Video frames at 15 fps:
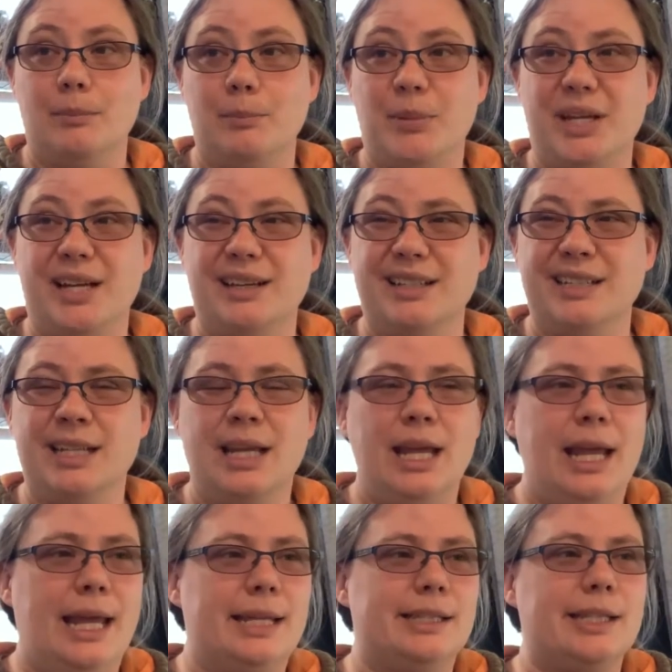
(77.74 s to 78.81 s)
because
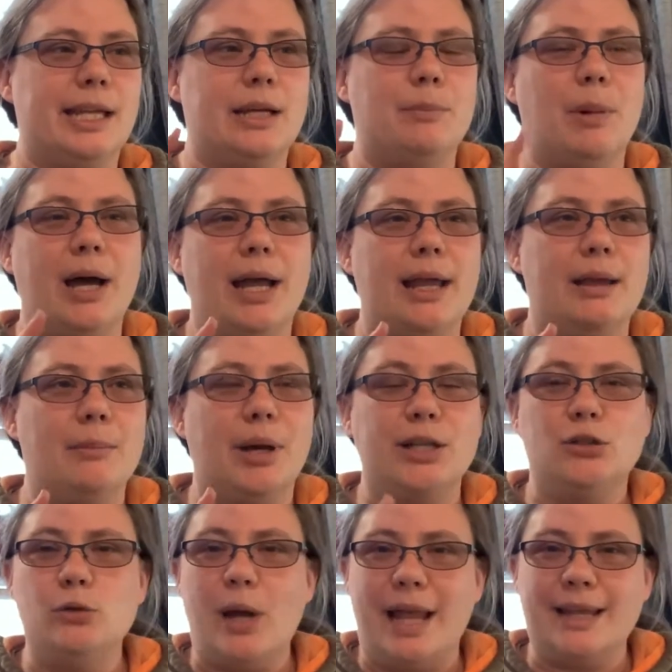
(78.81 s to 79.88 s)
it's like my
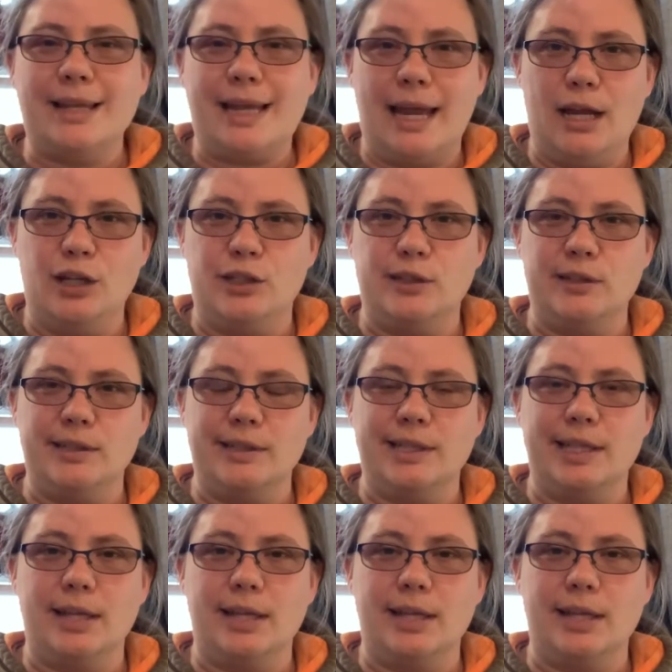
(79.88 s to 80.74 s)
two alocasias,